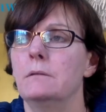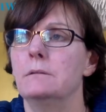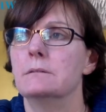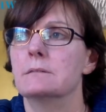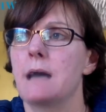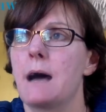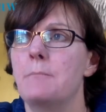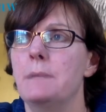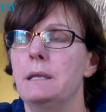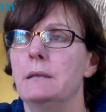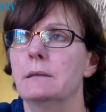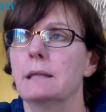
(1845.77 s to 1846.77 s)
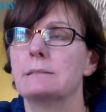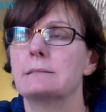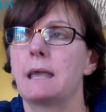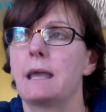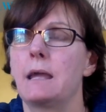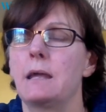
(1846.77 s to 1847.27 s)
does that mean, let's
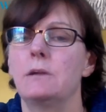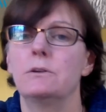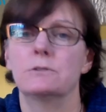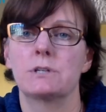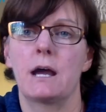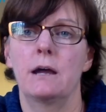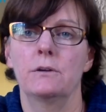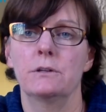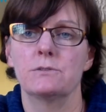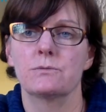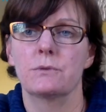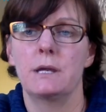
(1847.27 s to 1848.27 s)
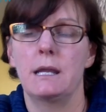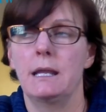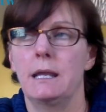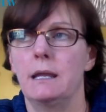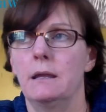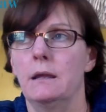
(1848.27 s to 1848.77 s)
say your child is
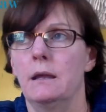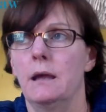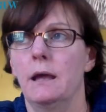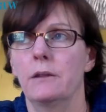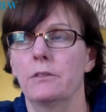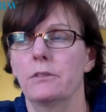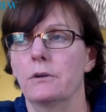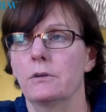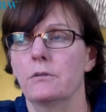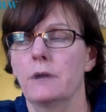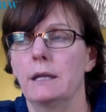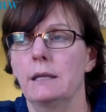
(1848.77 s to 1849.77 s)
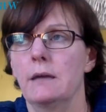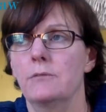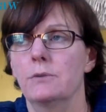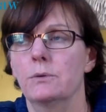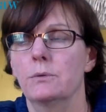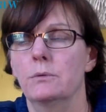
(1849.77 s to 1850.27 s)
reading at a 3rd grade
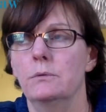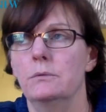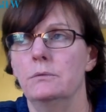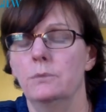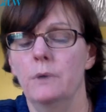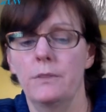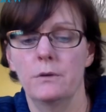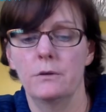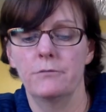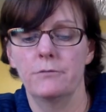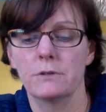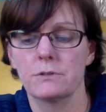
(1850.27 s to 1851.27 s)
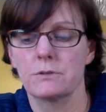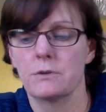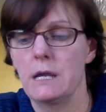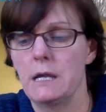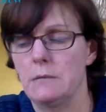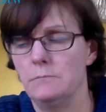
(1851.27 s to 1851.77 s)
level when they're in 1st
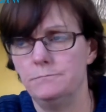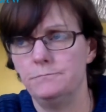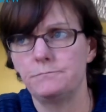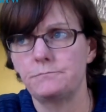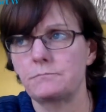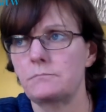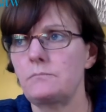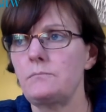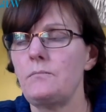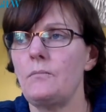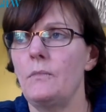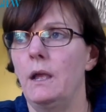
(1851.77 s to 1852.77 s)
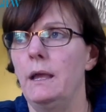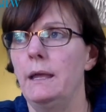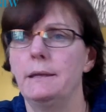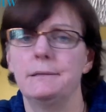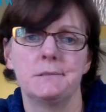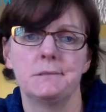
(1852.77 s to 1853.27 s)
grade
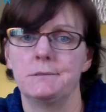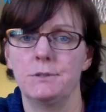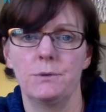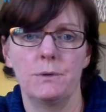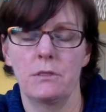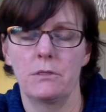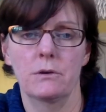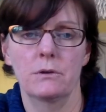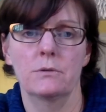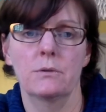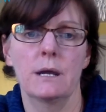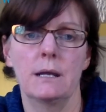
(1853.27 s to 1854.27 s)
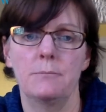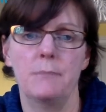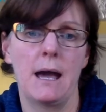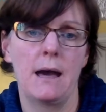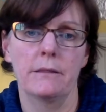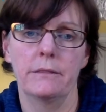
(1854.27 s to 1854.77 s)
and is doing 3rd grade
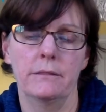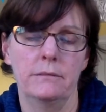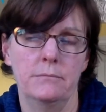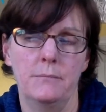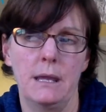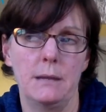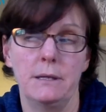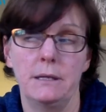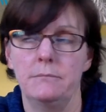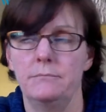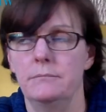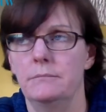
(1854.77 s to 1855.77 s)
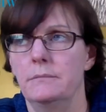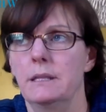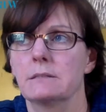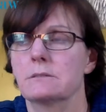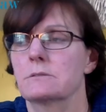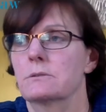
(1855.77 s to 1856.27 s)
math, maybe
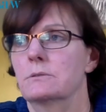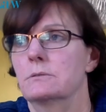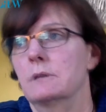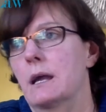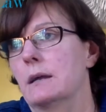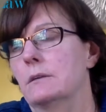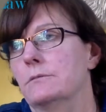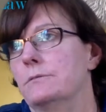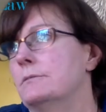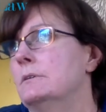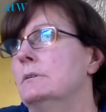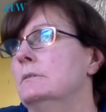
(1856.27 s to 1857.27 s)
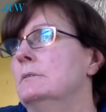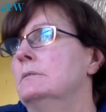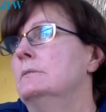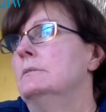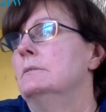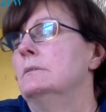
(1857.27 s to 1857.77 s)
that's kind of
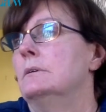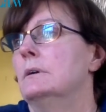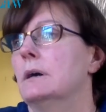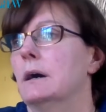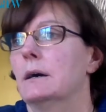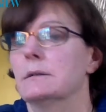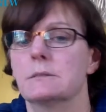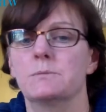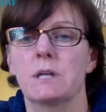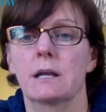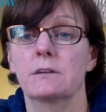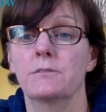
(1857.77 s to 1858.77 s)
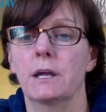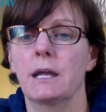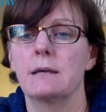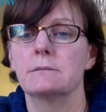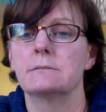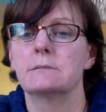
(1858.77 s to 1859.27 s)
subjective, I
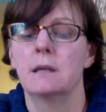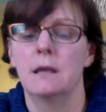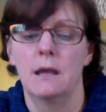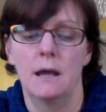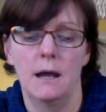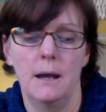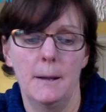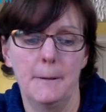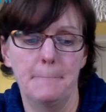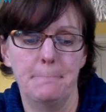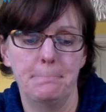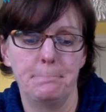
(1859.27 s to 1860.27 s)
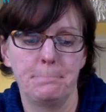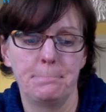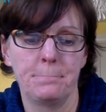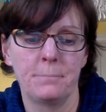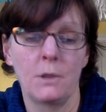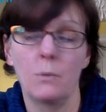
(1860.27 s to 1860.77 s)
guess, when
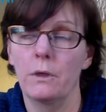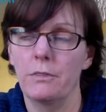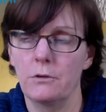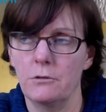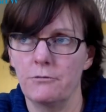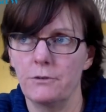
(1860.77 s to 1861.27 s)
they're in